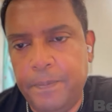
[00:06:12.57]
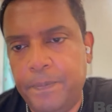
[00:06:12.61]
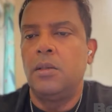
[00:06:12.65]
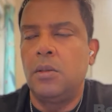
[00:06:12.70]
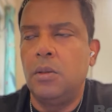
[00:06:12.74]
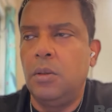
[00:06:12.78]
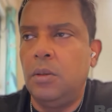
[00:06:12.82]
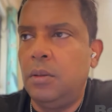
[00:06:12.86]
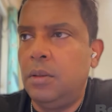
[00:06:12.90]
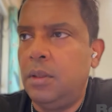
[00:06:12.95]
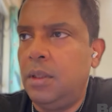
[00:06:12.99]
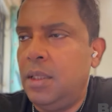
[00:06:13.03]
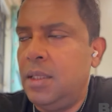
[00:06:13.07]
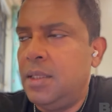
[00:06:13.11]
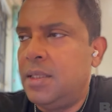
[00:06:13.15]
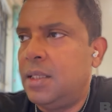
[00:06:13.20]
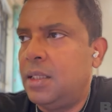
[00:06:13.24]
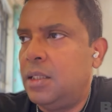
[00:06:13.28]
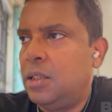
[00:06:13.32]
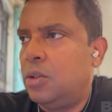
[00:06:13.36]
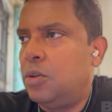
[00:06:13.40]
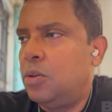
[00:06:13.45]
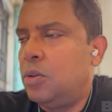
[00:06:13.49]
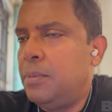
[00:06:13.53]
So these
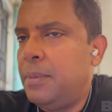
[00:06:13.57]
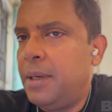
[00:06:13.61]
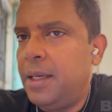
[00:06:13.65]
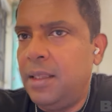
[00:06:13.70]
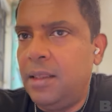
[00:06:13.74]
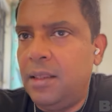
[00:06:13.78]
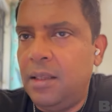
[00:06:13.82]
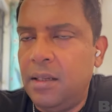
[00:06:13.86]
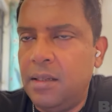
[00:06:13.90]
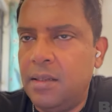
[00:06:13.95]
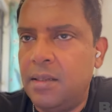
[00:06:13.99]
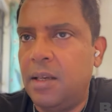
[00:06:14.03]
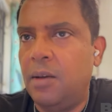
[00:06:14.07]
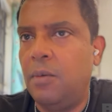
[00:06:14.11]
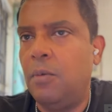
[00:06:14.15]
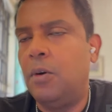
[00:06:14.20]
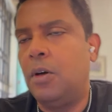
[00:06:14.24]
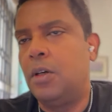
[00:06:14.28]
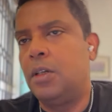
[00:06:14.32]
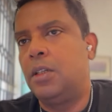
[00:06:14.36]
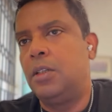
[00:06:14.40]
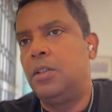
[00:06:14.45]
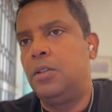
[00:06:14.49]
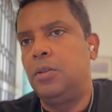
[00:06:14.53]
are the two main things I
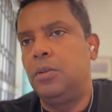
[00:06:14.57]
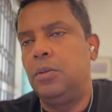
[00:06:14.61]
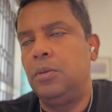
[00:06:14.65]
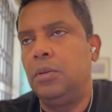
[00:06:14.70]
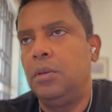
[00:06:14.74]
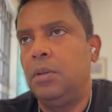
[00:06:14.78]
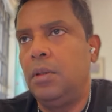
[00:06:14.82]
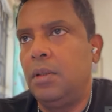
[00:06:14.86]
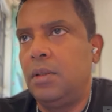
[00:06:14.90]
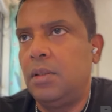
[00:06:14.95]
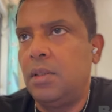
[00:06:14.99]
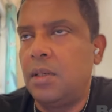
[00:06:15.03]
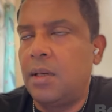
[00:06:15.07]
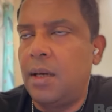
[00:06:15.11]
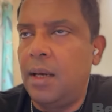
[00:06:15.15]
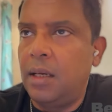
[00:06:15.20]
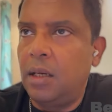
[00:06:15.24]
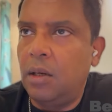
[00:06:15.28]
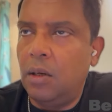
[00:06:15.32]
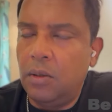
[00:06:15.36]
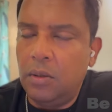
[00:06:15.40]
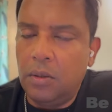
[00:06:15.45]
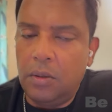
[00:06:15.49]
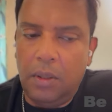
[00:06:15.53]
wanted to
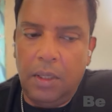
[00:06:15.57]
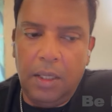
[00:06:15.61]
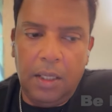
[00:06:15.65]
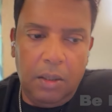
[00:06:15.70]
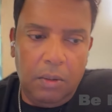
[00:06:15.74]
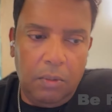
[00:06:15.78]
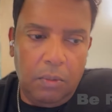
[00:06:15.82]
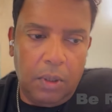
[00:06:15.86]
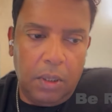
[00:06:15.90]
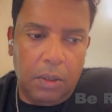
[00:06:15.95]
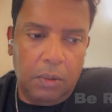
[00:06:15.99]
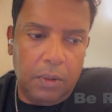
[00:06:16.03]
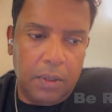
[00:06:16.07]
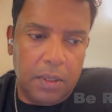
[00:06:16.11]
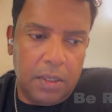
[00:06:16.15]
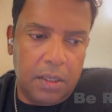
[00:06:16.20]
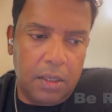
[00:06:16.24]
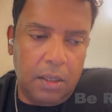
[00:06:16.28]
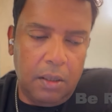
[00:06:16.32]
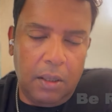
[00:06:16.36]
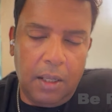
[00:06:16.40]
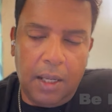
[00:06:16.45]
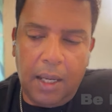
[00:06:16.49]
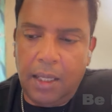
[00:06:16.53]
strike on today. One was
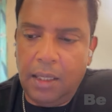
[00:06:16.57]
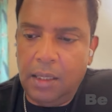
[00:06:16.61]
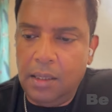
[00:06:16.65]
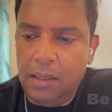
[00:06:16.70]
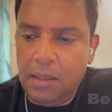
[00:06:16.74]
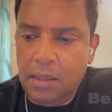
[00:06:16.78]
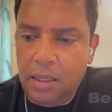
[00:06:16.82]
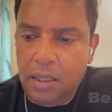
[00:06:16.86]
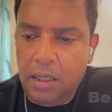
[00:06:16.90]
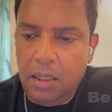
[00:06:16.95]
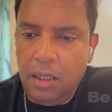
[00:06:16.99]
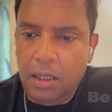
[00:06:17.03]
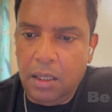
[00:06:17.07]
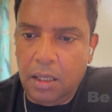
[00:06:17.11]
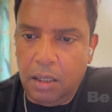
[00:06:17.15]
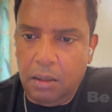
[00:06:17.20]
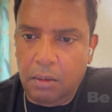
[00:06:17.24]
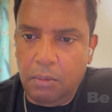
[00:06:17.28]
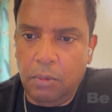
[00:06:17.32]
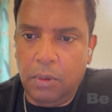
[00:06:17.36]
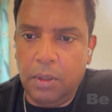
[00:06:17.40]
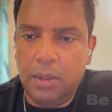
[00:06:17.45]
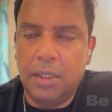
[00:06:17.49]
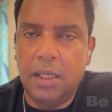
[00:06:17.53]
the ITC
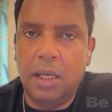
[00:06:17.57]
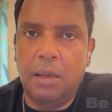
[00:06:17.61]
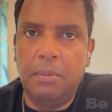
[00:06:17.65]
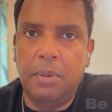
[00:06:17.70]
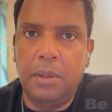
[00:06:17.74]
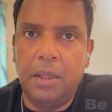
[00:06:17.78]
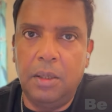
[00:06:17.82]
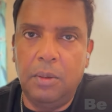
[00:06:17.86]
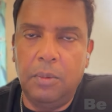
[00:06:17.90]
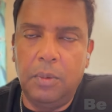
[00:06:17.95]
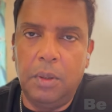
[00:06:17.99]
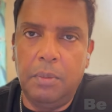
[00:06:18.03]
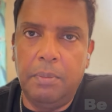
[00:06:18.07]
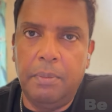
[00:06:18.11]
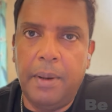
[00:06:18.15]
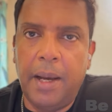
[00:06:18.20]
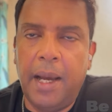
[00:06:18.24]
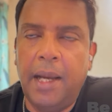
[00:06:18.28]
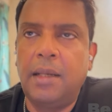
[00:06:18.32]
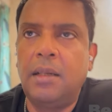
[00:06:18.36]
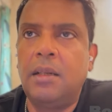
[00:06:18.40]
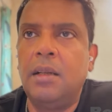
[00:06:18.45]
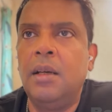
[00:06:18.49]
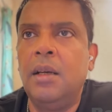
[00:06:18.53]
and what's happening with
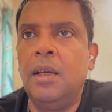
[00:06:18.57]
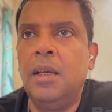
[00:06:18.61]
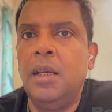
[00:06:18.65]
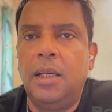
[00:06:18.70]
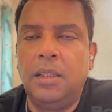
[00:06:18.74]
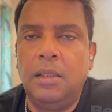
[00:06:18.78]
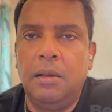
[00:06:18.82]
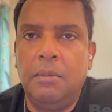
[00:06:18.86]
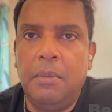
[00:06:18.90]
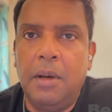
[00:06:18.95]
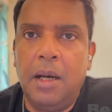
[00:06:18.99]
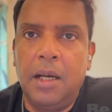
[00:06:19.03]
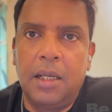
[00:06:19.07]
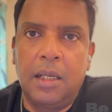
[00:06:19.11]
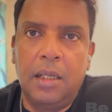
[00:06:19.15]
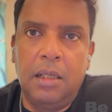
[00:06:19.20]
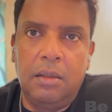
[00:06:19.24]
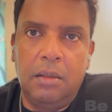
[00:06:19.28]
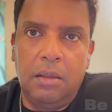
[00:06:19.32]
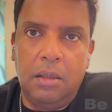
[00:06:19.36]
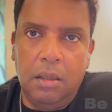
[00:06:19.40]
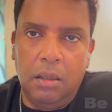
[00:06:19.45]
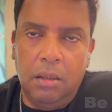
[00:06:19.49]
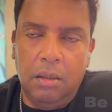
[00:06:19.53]
BAT, and the
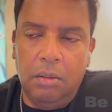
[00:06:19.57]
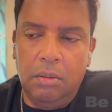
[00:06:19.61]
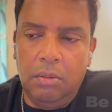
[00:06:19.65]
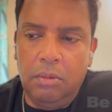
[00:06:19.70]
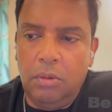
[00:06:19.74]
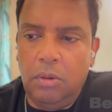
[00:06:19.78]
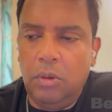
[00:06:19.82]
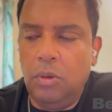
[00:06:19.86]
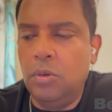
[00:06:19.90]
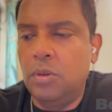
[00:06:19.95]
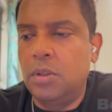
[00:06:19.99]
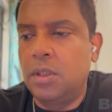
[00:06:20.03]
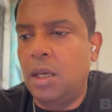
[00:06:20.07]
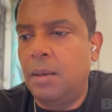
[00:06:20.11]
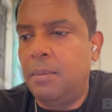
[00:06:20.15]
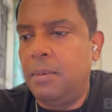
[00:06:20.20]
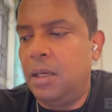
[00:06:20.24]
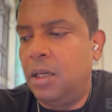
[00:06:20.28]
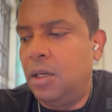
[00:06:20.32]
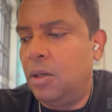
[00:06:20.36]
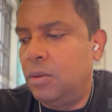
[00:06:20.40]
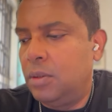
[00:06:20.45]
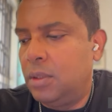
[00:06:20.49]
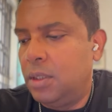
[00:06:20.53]
market news
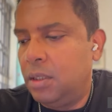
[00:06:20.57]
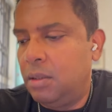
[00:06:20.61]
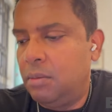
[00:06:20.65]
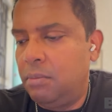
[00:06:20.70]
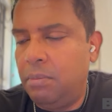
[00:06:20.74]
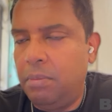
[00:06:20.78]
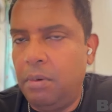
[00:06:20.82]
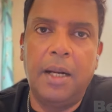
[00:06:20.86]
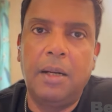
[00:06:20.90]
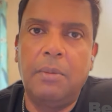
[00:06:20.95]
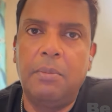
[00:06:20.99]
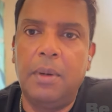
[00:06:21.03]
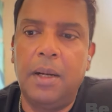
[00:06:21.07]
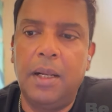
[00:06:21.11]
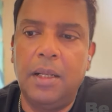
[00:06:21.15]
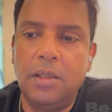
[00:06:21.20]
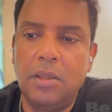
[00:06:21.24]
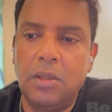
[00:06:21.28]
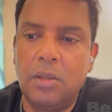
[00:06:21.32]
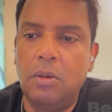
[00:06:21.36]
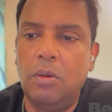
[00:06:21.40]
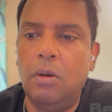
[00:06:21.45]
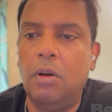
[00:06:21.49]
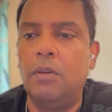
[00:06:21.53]
coming out that BAT
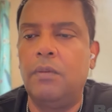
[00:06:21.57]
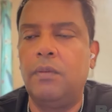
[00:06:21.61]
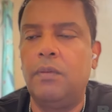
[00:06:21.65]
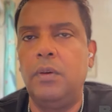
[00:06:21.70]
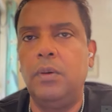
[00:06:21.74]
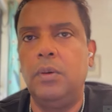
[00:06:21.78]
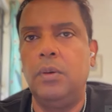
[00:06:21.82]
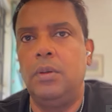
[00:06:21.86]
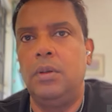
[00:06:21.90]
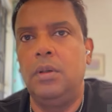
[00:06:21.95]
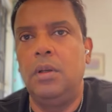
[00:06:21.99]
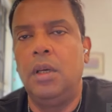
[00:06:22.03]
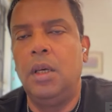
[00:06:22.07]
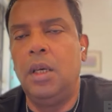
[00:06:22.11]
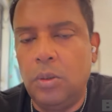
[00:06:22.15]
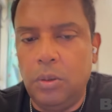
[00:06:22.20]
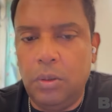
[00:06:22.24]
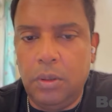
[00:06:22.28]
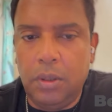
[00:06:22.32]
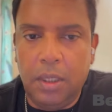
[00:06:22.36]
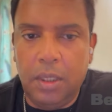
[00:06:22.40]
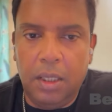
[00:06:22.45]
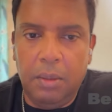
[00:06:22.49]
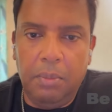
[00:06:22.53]
plans to offload
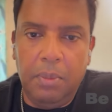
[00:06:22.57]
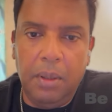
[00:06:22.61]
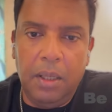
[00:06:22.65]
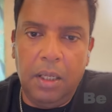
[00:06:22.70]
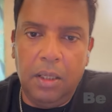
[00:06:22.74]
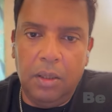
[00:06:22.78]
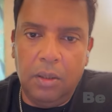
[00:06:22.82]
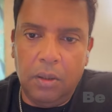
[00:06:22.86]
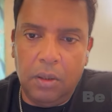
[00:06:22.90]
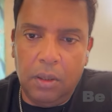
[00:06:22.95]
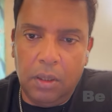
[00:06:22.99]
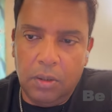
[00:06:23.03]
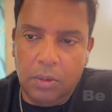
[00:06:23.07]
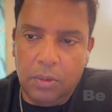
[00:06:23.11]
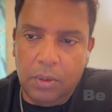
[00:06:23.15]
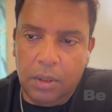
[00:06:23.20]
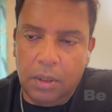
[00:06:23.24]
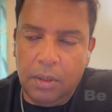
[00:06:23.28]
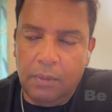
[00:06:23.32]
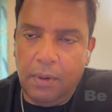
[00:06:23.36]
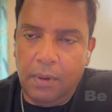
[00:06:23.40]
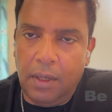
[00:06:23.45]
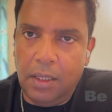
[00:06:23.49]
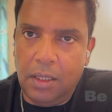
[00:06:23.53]
$2 to $3 billion worth
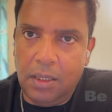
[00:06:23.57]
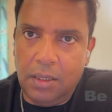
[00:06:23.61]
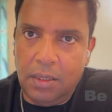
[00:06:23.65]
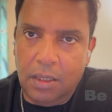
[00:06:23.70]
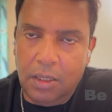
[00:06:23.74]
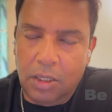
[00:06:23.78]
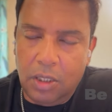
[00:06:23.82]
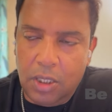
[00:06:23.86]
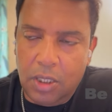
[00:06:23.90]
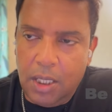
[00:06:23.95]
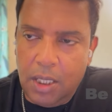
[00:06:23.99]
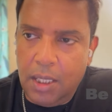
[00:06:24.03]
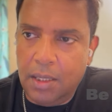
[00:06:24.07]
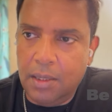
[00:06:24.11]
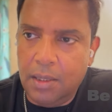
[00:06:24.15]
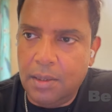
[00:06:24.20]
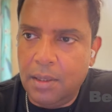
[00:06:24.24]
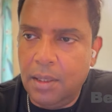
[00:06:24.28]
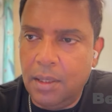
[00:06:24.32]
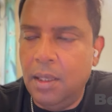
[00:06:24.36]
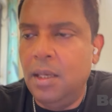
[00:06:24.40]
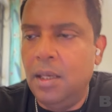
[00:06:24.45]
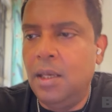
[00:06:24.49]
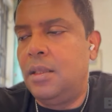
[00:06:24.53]
of ITC
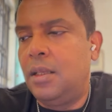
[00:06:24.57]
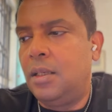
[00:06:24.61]
shares.